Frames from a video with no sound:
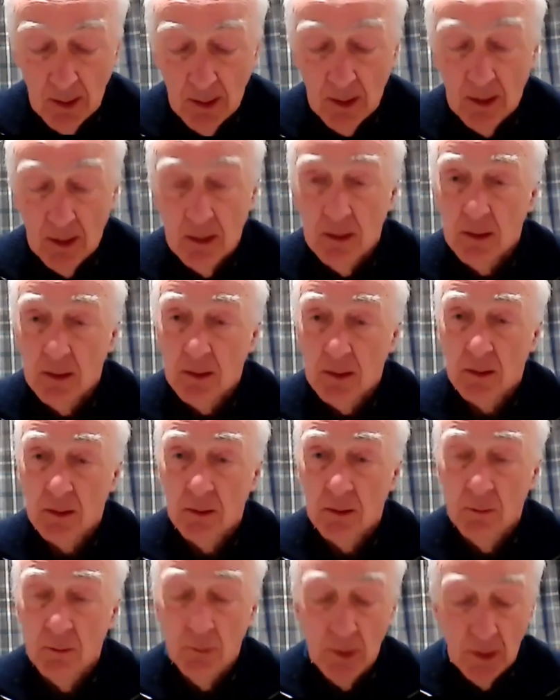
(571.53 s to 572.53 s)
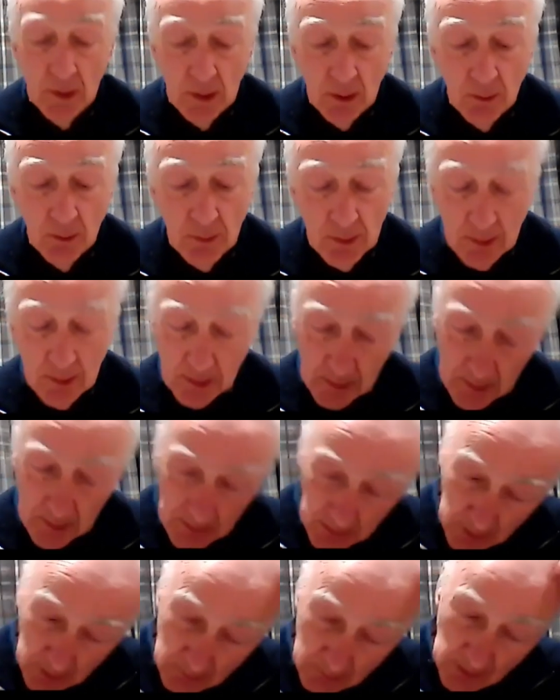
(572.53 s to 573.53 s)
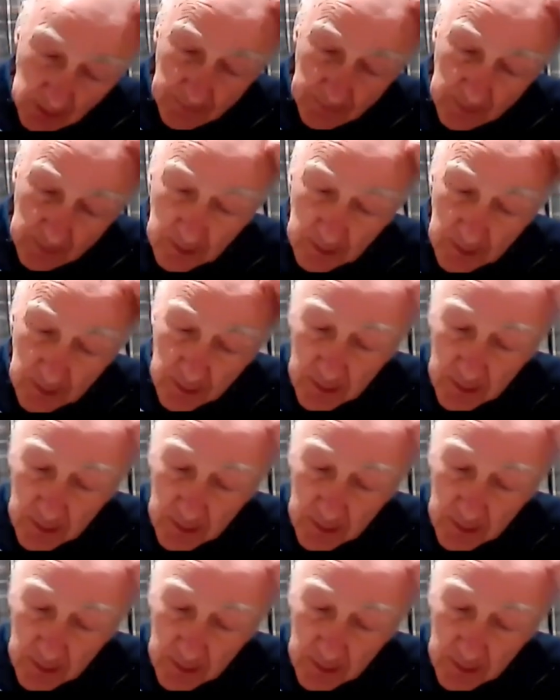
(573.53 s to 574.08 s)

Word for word: And we know that geographically,